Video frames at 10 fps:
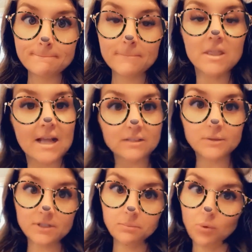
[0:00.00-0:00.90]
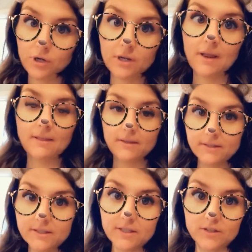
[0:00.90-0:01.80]
that's what's important, at
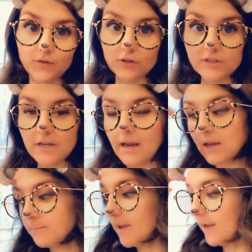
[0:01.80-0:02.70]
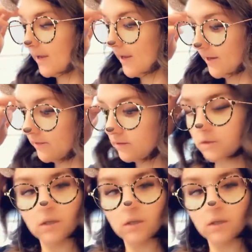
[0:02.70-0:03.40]
least this first time, and